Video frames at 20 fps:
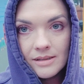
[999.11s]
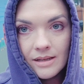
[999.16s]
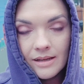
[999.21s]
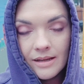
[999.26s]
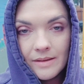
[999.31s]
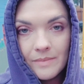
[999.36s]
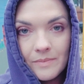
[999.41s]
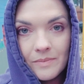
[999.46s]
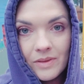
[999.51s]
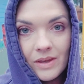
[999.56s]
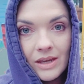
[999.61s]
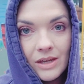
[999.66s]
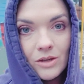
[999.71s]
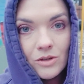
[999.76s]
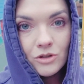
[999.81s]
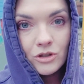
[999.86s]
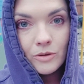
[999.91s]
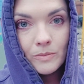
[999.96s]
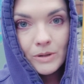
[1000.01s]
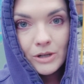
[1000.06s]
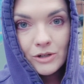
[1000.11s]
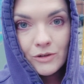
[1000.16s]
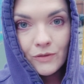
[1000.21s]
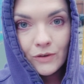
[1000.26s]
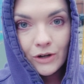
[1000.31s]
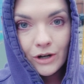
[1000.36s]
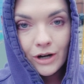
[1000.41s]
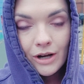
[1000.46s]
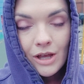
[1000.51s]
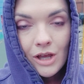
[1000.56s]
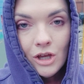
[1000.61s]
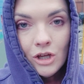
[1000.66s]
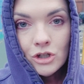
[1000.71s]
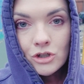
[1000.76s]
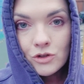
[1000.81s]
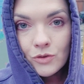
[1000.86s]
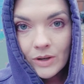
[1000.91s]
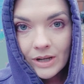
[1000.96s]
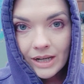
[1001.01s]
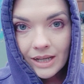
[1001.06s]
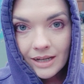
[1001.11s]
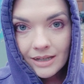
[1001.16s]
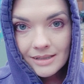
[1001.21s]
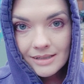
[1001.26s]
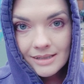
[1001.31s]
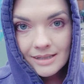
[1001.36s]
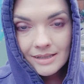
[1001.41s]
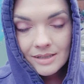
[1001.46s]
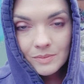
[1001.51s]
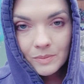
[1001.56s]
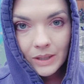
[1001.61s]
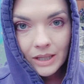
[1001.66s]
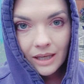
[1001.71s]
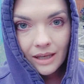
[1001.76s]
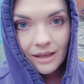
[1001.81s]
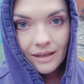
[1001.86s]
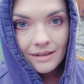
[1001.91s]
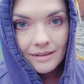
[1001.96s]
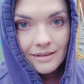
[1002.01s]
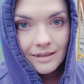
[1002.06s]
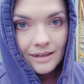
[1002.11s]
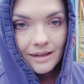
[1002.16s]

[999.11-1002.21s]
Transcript: Thank you so much for joining us this weekend.